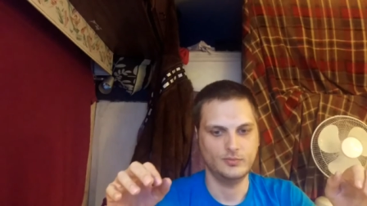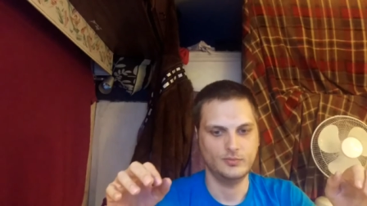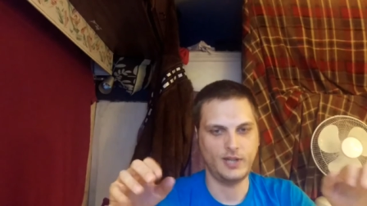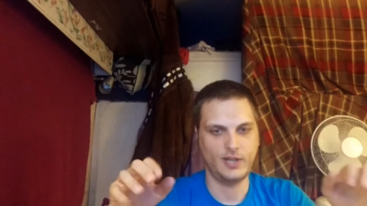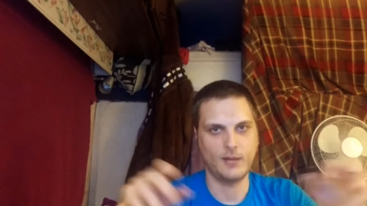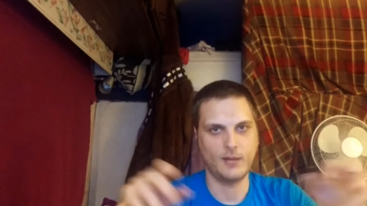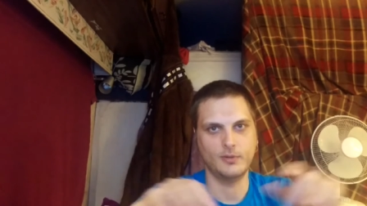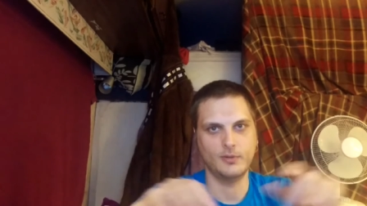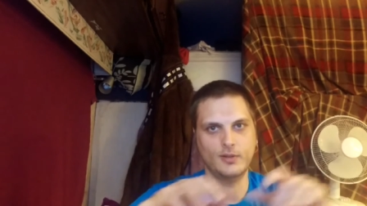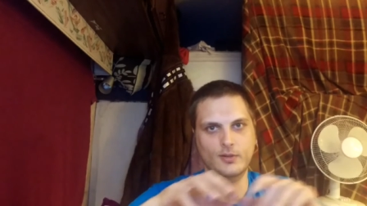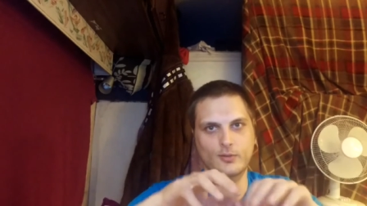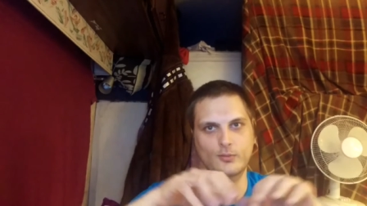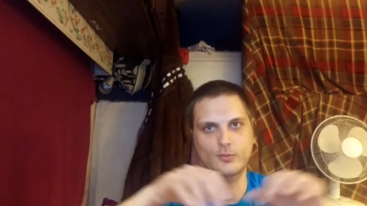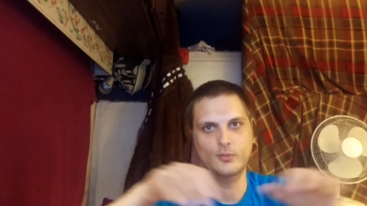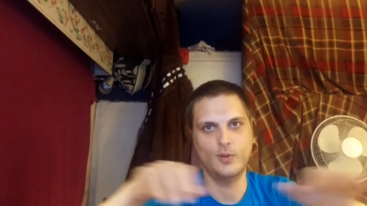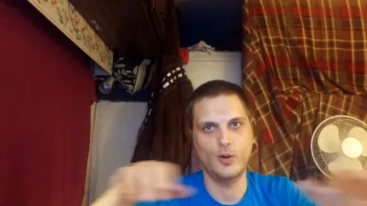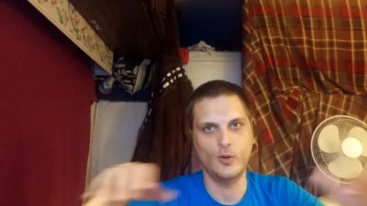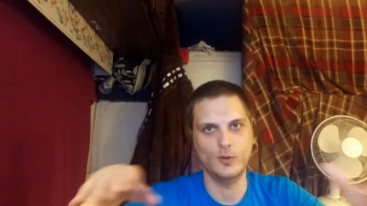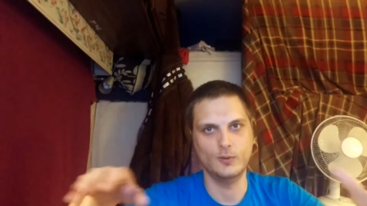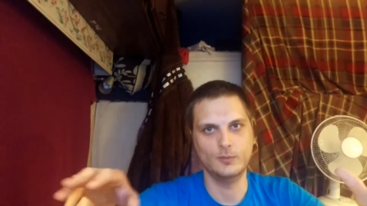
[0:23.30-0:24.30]
got him a
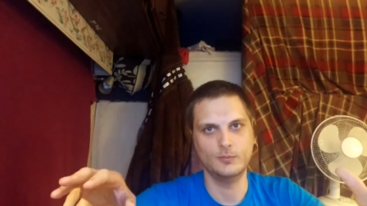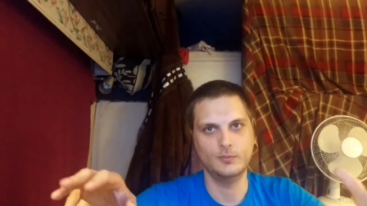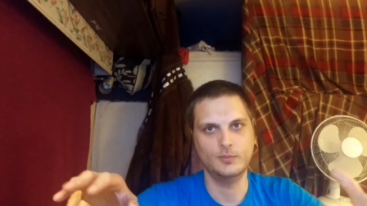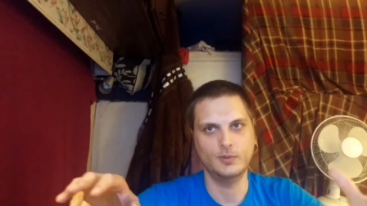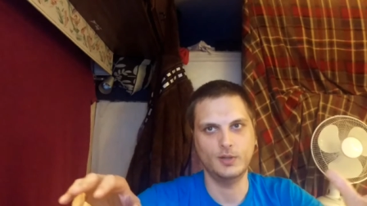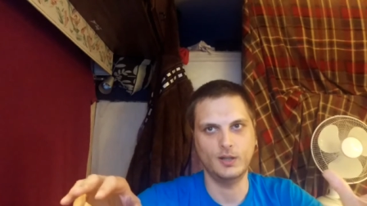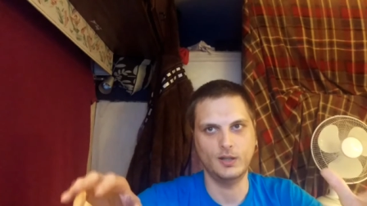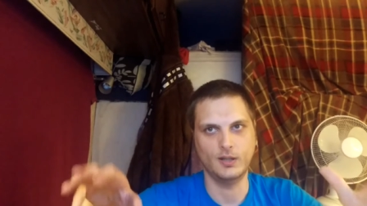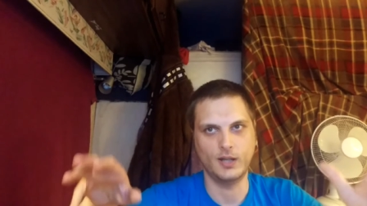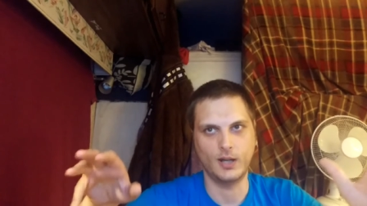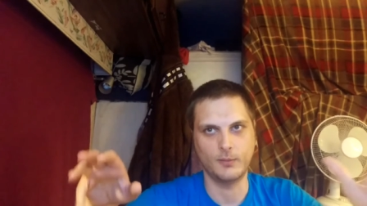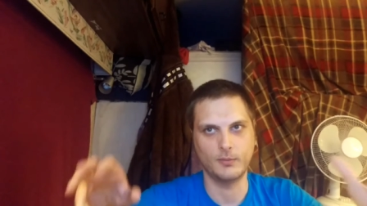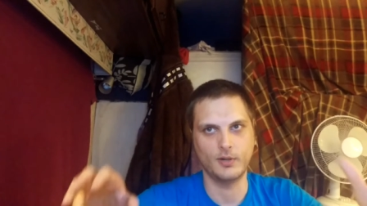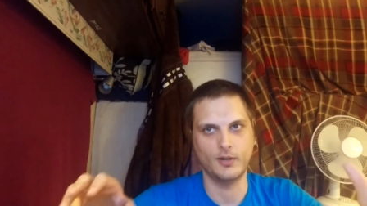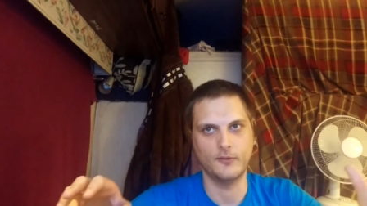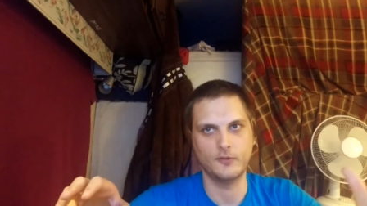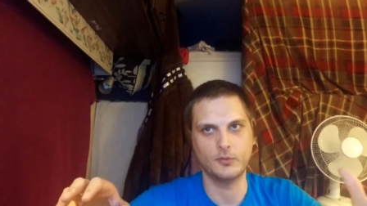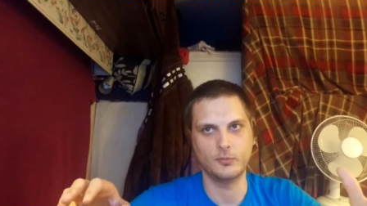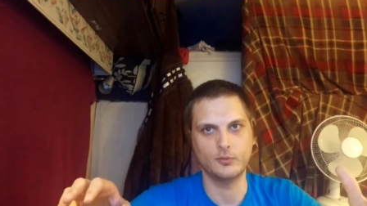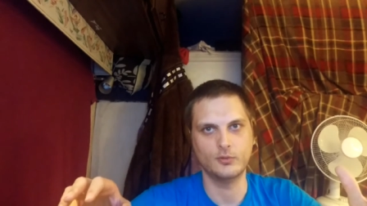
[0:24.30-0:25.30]
new home and got him
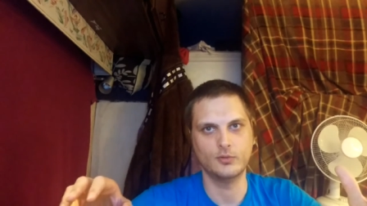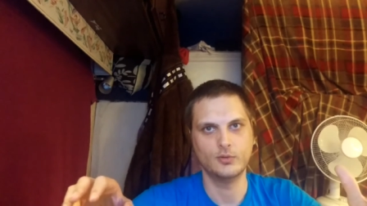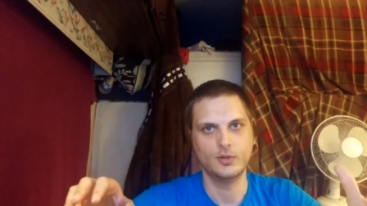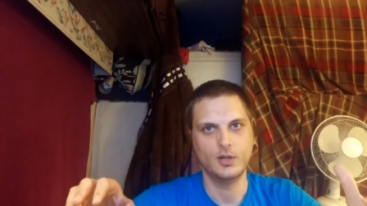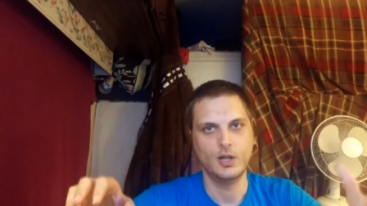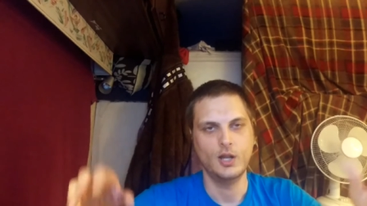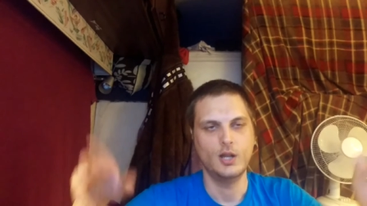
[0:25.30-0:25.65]
comfortable.